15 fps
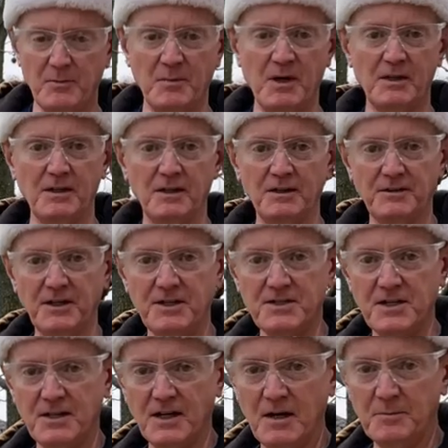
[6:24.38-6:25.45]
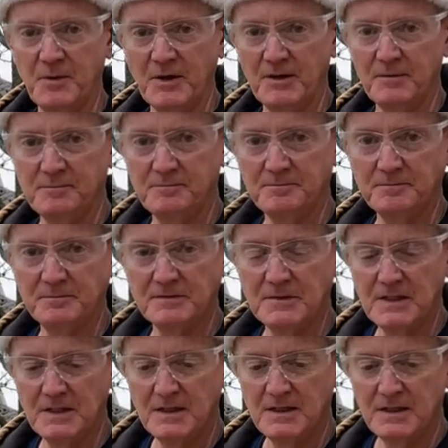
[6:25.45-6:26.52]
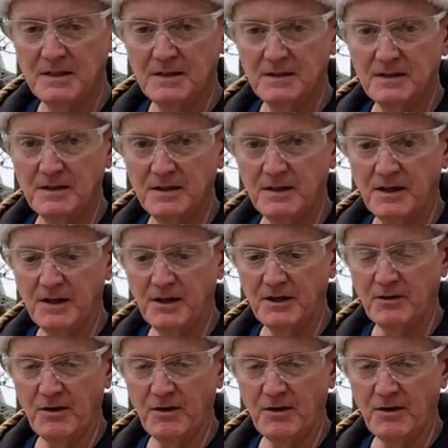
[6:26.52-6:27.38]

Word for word: in my little Dixie cup here the